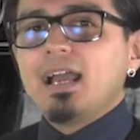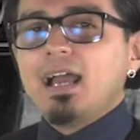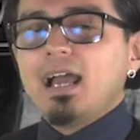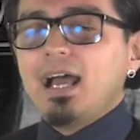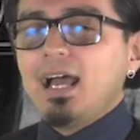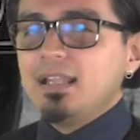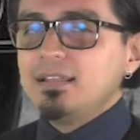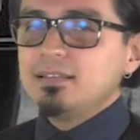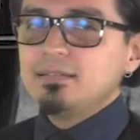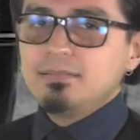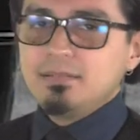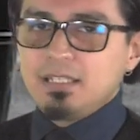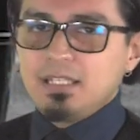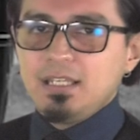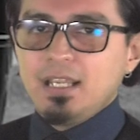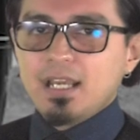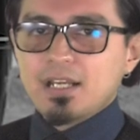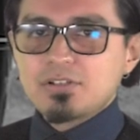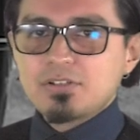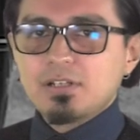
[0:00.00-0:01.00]
and
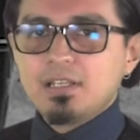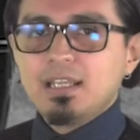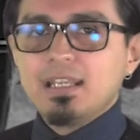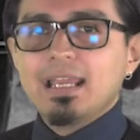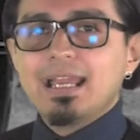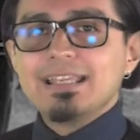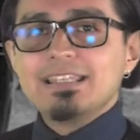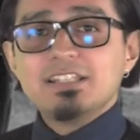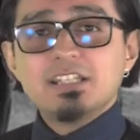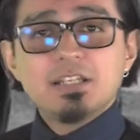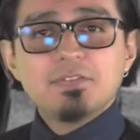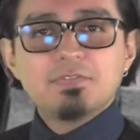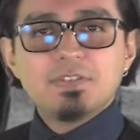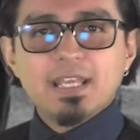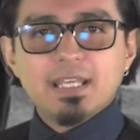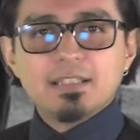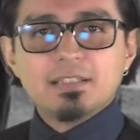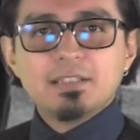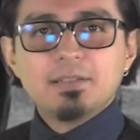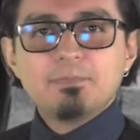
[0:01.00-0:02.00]
he actually achieved
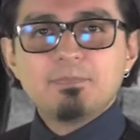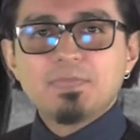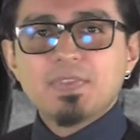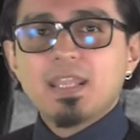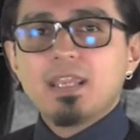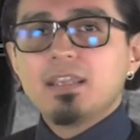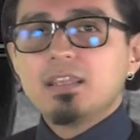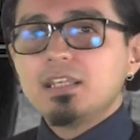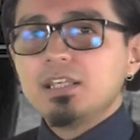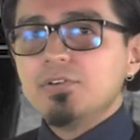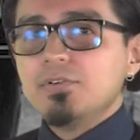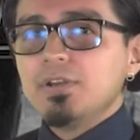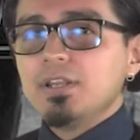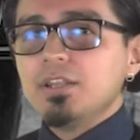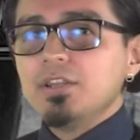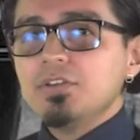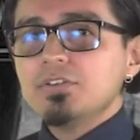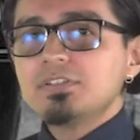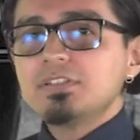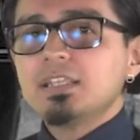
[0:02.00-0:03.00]
that. He
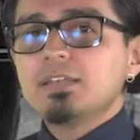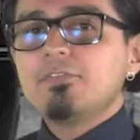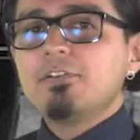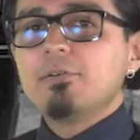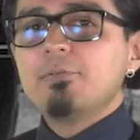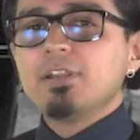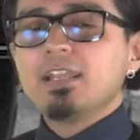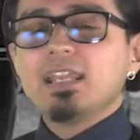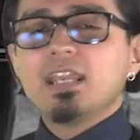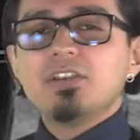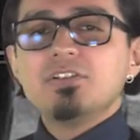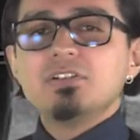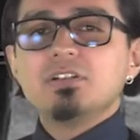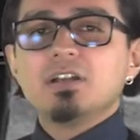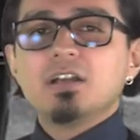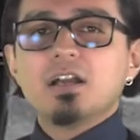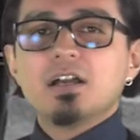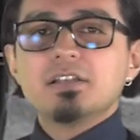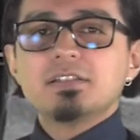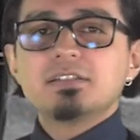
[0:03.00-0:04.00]
reduced the
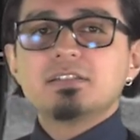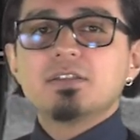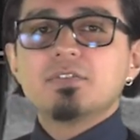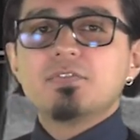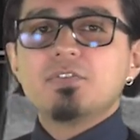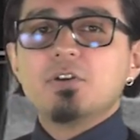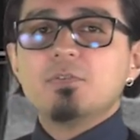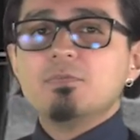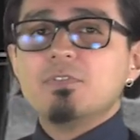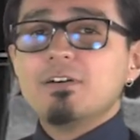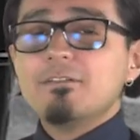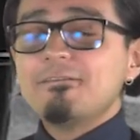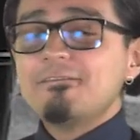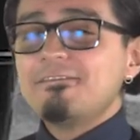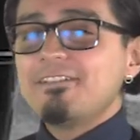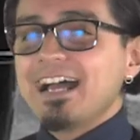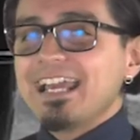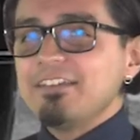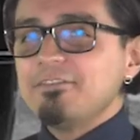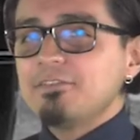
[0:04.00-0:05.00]
fabrication cost from
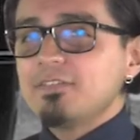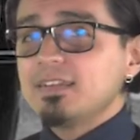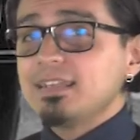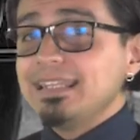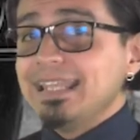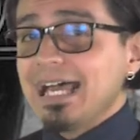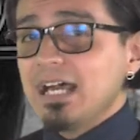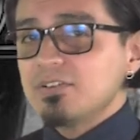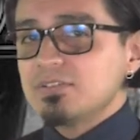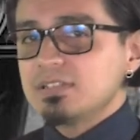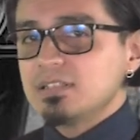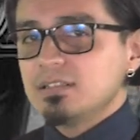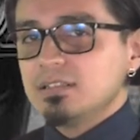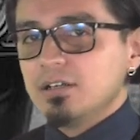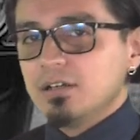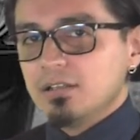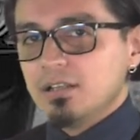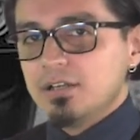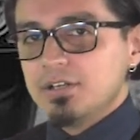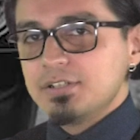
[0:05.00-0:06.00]

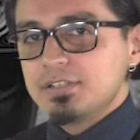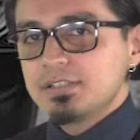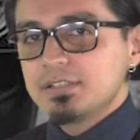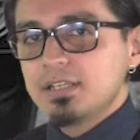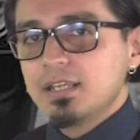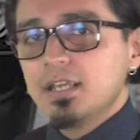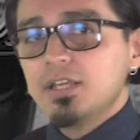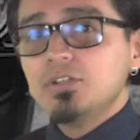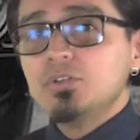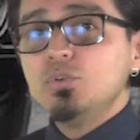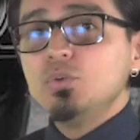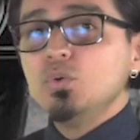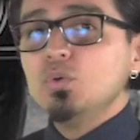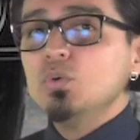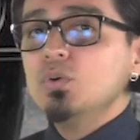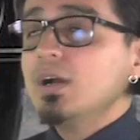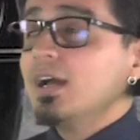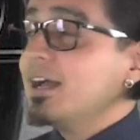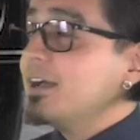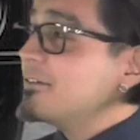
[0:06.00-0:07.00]
$5,000
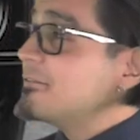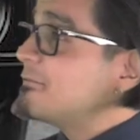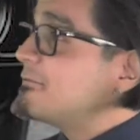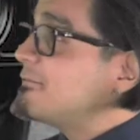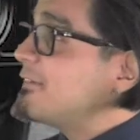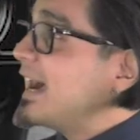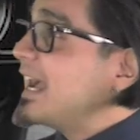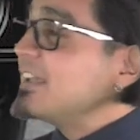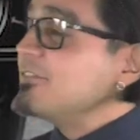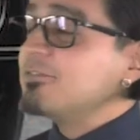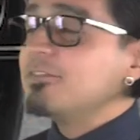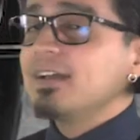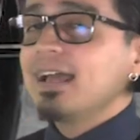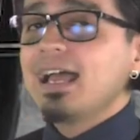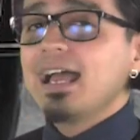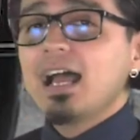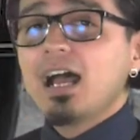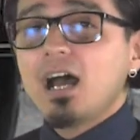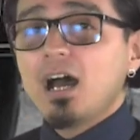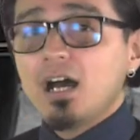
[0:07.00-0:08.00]
to
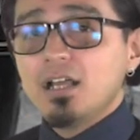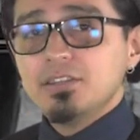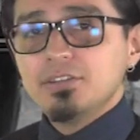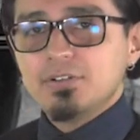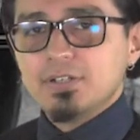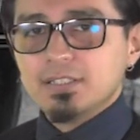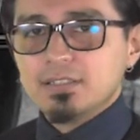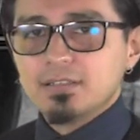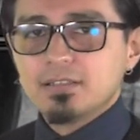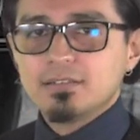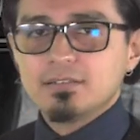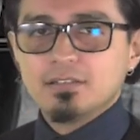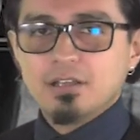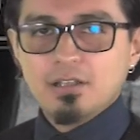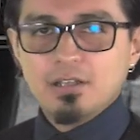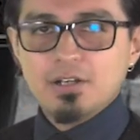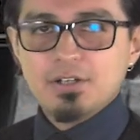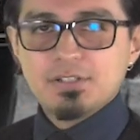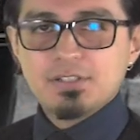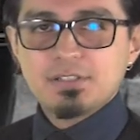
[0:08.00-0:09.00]

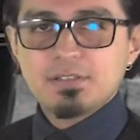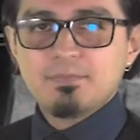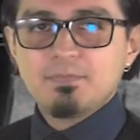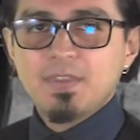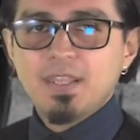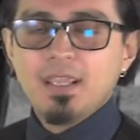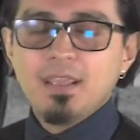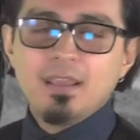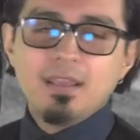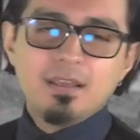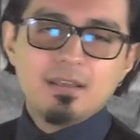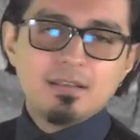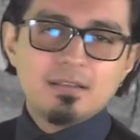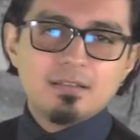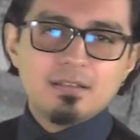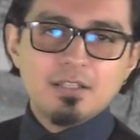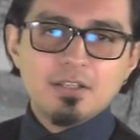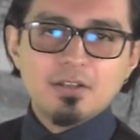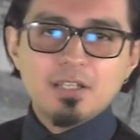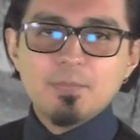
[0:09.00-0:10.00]
$500.
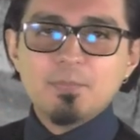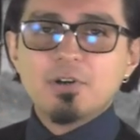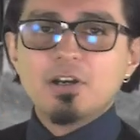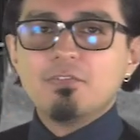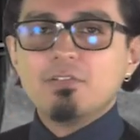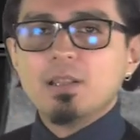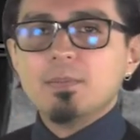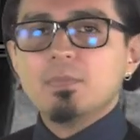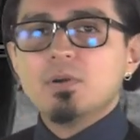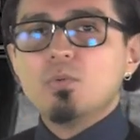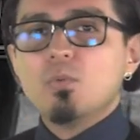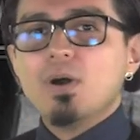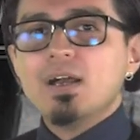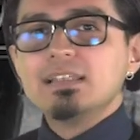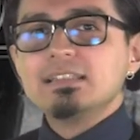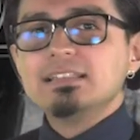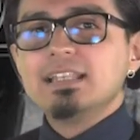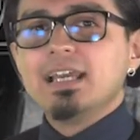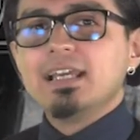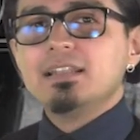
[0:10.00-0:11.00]
The only problem
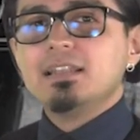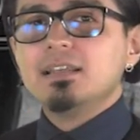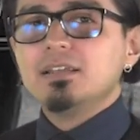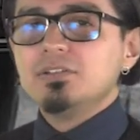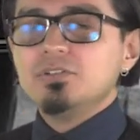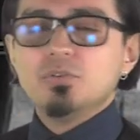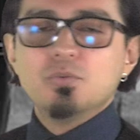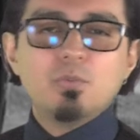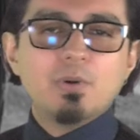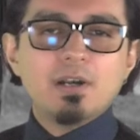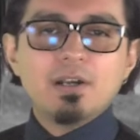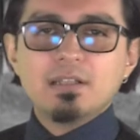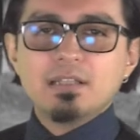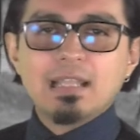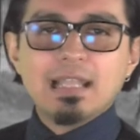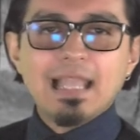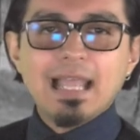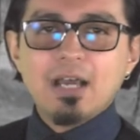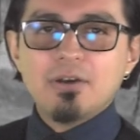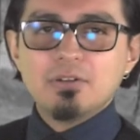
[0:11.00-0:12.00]
was that you weren't
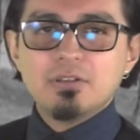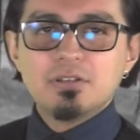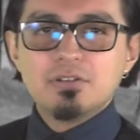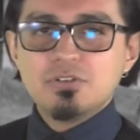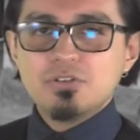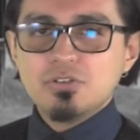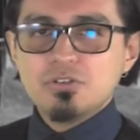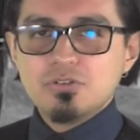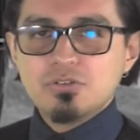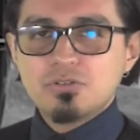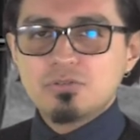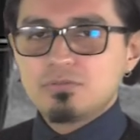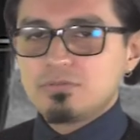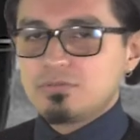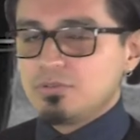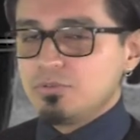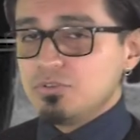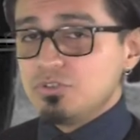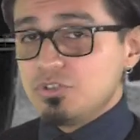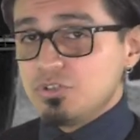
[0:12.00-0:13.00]
allowed
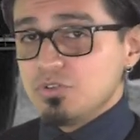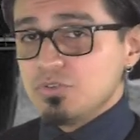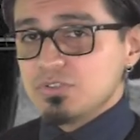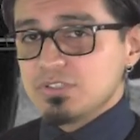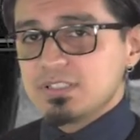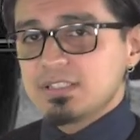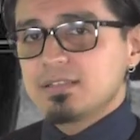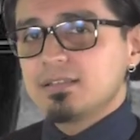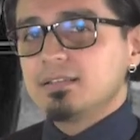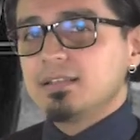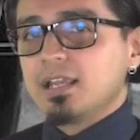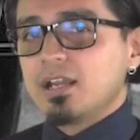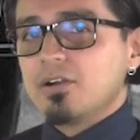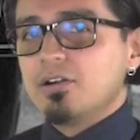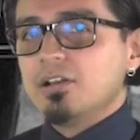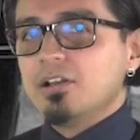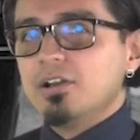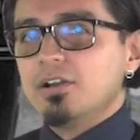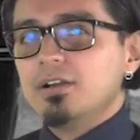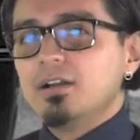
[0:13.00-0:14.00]
to choose the
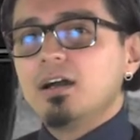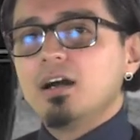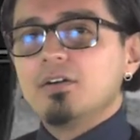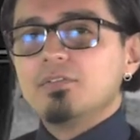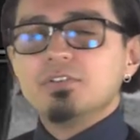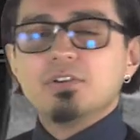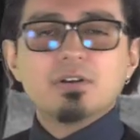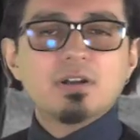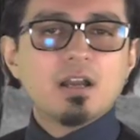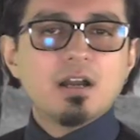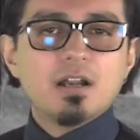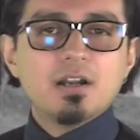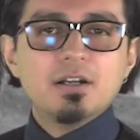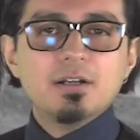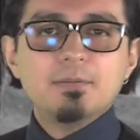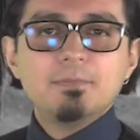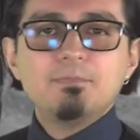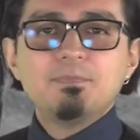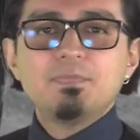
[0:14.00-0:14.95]
color of your car.